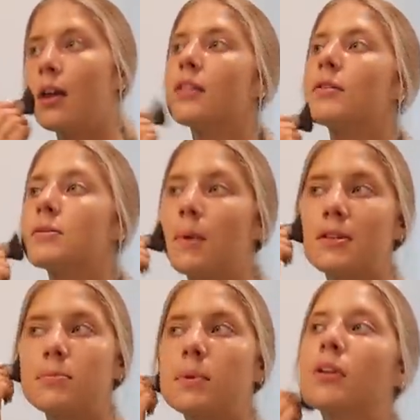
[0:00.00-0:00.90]
the
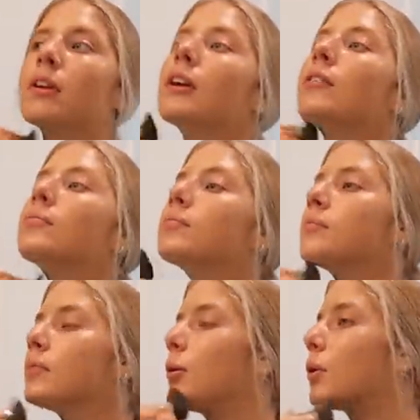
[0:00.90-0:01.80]
responsibility
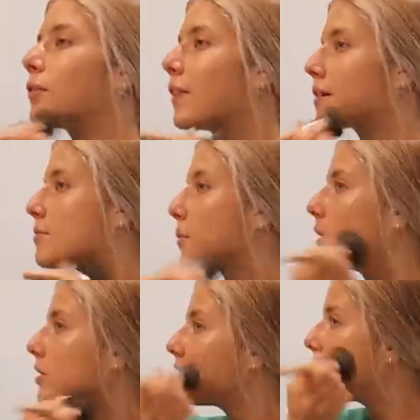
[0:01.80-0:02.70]
or
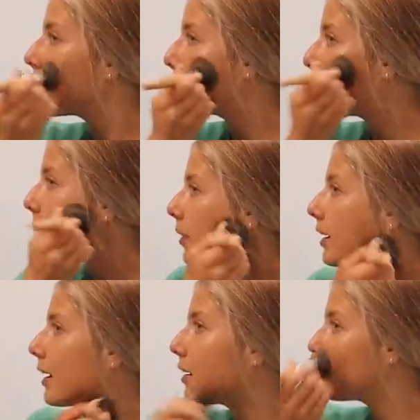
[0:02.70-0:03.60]
flexibility to have a puppy
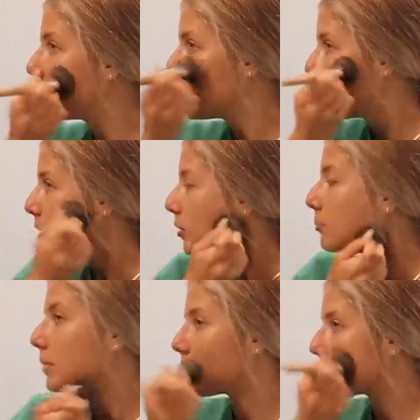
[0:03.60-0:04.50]
right now.
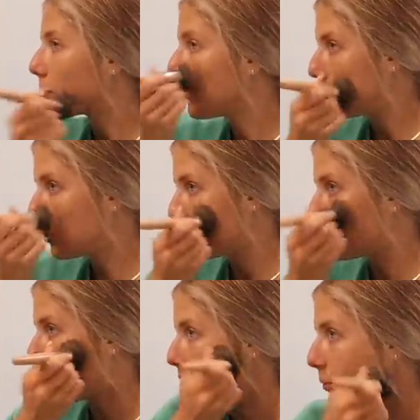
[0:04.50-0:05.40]
But like, holy
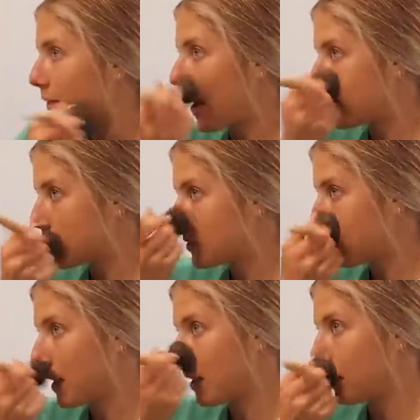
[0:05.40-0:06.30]
moly, would that just
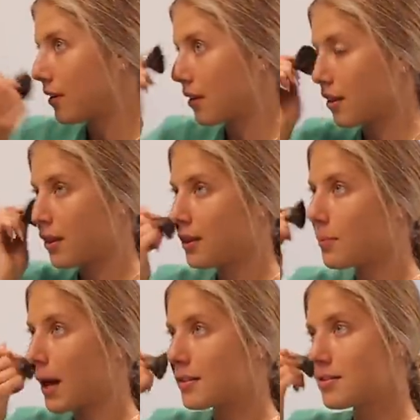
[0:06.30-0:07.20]
be the
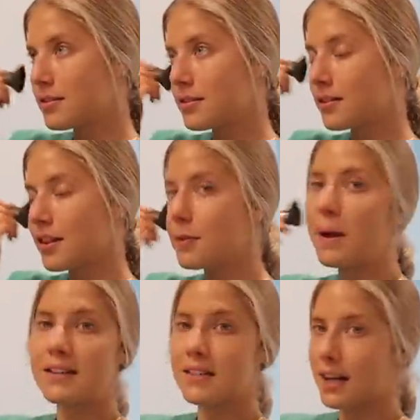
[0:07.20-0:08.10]
best
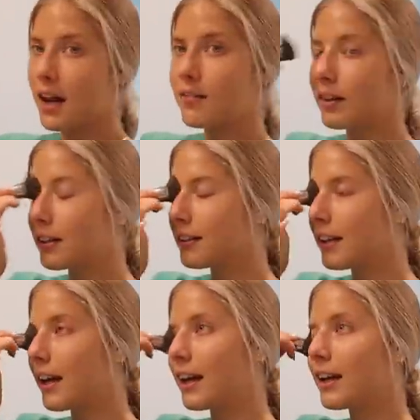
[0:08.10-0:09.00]
thing ever?
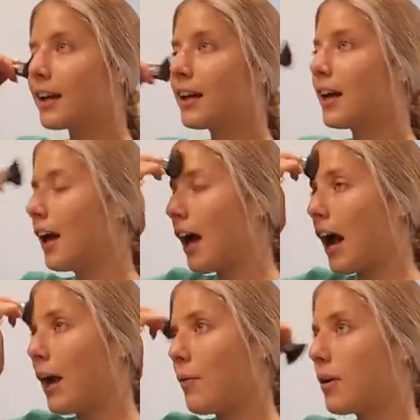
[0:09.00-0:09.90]
Like,
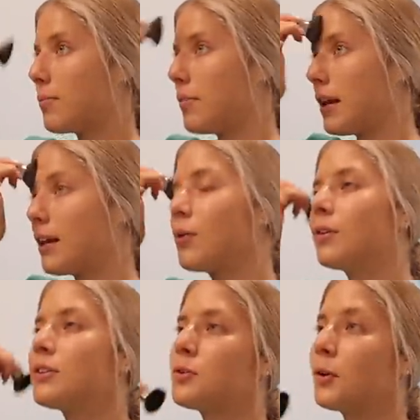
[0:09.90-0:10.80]
I want a mini
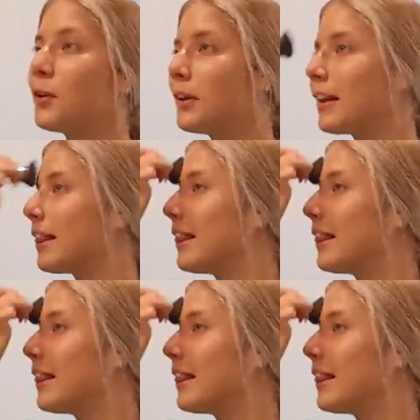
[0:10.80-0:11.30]
golden doodle